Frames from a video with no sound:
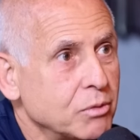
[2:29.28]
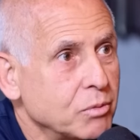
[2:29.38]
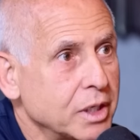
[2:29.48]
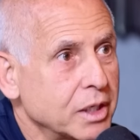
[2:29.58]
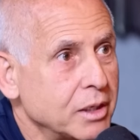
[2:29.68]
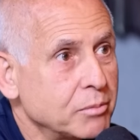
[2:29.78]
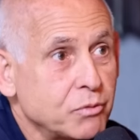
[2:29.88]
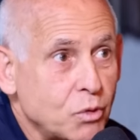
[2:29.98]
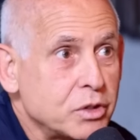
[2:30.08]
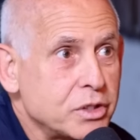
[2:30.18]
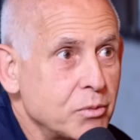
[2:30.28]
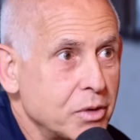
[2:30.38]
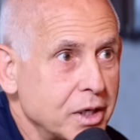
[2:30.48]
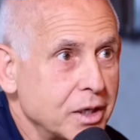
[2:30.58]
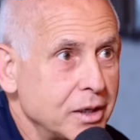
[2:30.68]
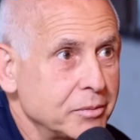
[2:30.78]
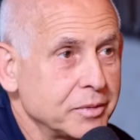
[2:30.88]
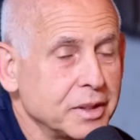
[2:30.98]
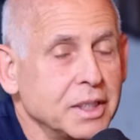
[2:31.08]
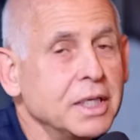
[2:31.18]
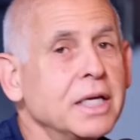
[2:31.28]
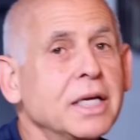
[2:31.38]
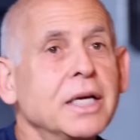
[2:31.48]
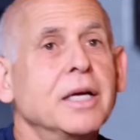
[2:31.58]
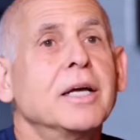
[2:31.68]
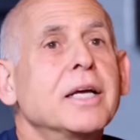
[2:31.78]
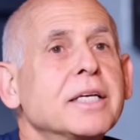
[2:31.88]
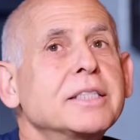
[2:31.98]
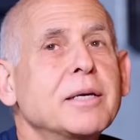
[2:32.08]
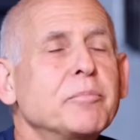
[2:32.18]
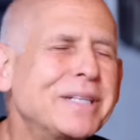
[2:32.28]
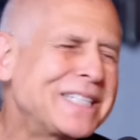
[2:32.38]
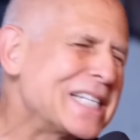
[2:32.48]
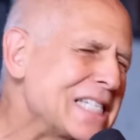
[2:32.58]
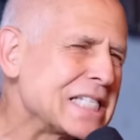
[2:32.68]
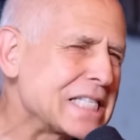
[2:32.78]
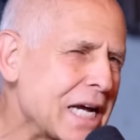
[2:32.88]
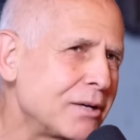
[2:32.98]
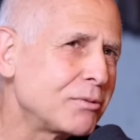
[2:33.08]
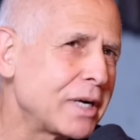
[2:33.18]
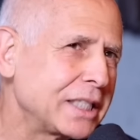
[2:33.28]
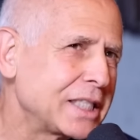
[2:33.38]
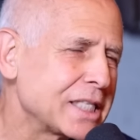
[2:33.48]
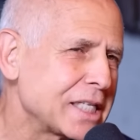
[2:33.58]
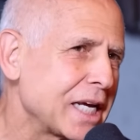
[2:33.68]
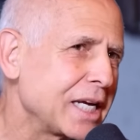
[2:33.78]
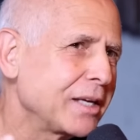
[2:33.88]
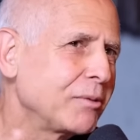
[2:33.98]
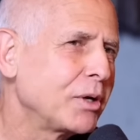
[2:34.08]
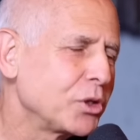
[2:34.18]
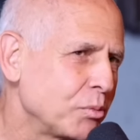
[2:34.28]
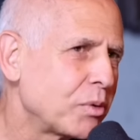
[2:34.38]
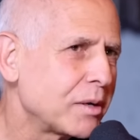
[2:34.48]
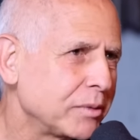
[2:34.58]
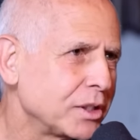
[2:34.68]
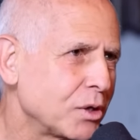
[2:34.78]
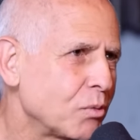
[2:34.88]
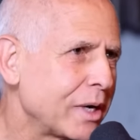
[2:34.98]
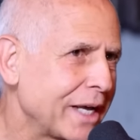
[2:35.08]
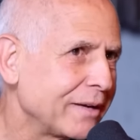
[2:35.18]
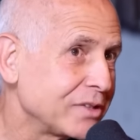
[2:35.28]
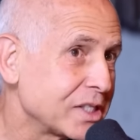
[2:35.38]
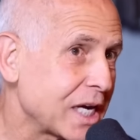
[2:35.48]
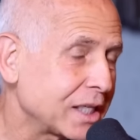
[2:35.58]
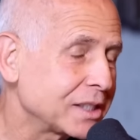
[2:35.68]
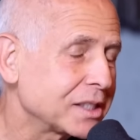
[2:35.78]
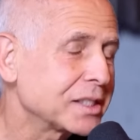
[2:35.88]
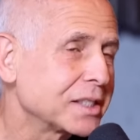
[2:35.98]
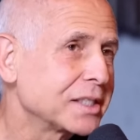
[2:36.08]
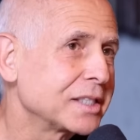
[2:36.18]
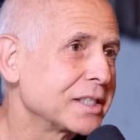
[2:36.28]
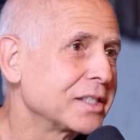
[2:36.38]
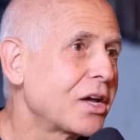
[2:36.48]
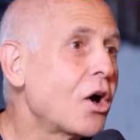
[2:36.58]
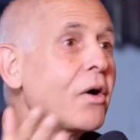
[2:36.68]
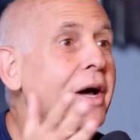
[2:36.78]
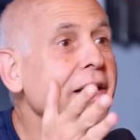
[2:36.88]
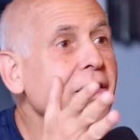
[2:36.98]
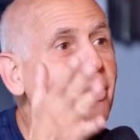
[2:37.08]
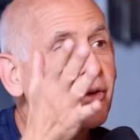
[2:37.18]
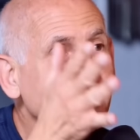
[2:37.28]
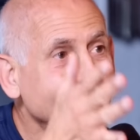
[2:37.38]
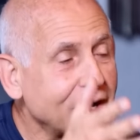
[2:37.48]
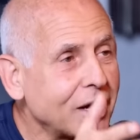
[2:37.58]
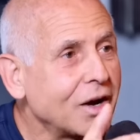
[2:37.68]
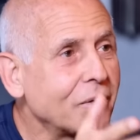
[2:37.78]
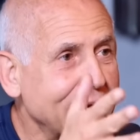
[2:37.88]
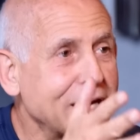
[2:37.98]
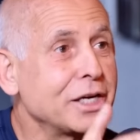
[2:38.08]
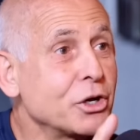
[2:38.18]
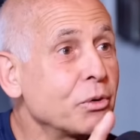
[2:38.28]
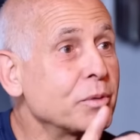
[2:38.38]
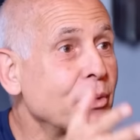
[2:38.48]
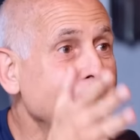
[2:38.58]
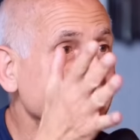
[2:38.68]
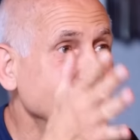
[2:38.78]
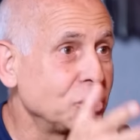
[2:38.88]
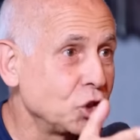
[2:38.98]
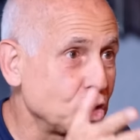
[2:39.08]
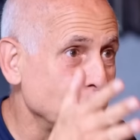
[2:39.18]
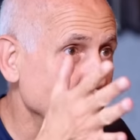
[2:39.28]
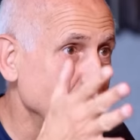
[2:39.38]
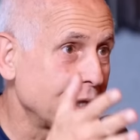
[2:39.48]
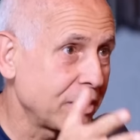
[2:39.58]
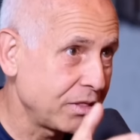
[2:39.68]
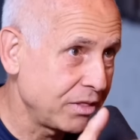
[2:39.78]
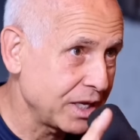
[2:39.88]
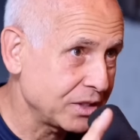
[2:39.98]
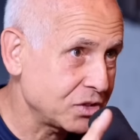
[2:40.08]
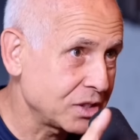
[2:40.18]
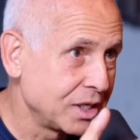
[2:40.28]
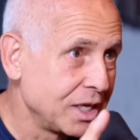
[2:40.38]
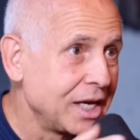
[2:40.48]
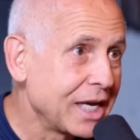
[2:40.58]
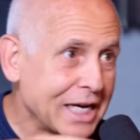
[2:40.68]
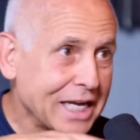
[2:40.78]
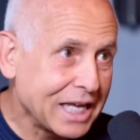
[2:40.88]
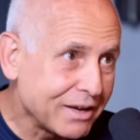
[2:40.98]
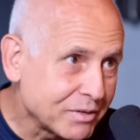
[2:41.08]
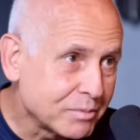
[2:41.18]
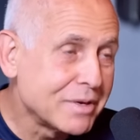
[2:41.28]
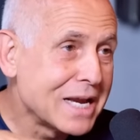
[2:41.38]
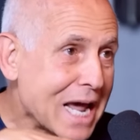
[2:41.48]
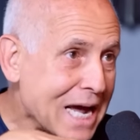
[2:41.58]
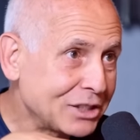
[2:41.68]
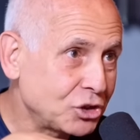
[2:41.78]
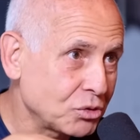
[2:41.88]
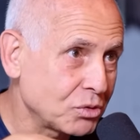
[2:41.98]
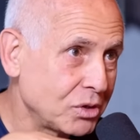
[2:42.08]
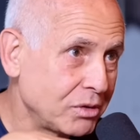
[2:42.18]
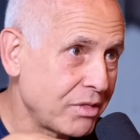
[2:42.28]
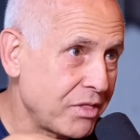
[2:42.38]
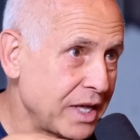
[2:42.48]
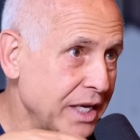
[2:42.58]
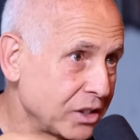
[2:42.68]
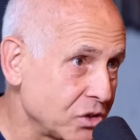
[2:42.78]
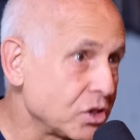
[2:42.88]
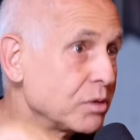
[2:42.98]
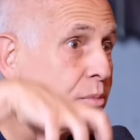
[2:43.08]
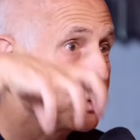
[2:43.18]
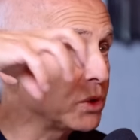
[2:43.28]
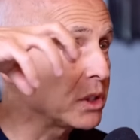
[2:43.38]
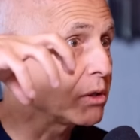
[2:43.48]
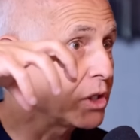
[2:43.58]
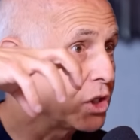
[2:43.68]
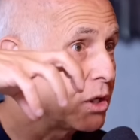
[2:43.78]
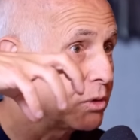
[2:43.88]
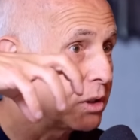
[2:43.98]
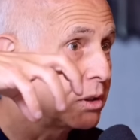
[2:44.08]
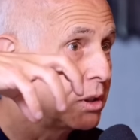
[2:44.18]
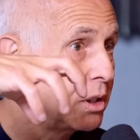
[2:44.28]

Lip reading: don't want to come? Of course I want to come. He said, but it doesn't sound right to say, well, you probably don't want to have sex. Oh, I go, okay, I know her brain, do this. And I gave him natural things to boost serotonin.